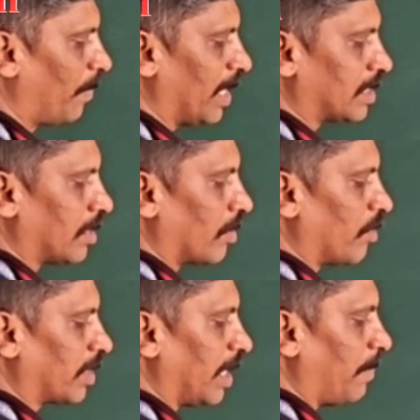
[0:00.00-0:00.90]
Plus
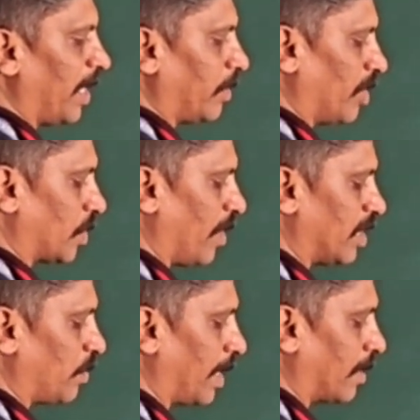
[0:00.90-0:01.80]
root 3 by 2 whole square
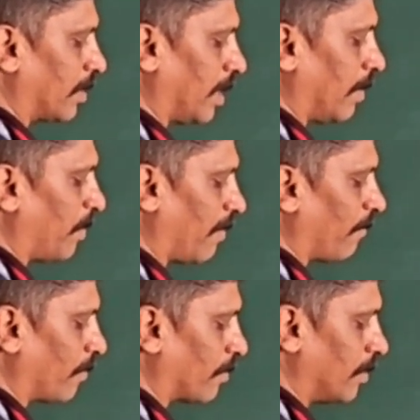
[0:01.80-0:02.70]
is what? 3 by
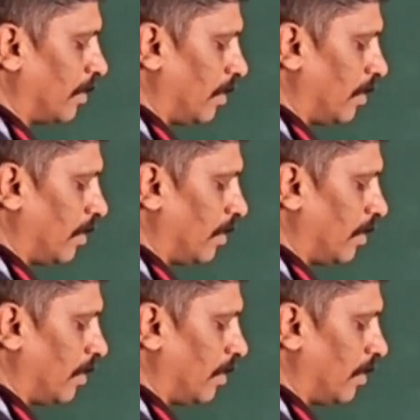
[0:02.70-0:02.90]
4.